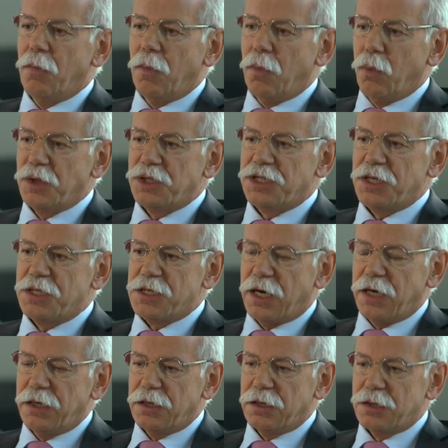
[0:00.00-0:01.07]
which
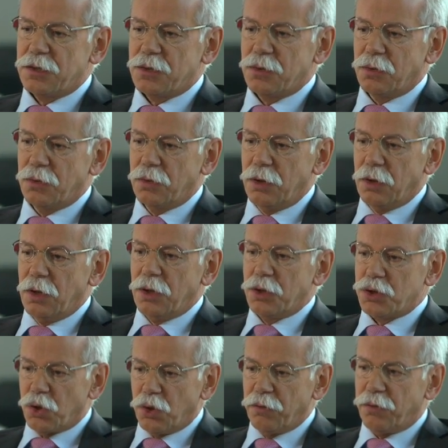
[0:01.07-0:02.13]
decided to
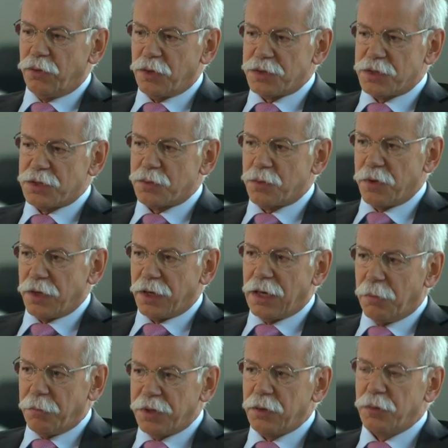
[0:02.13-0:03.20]
join forces with a
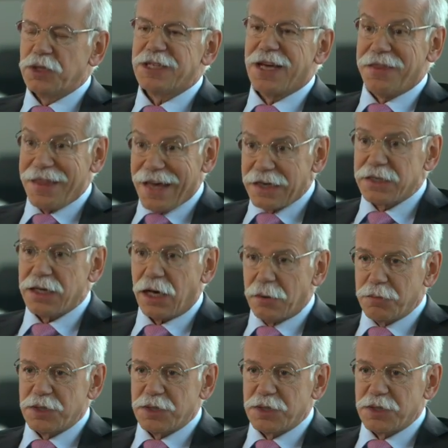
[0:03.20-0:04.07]
company which at that time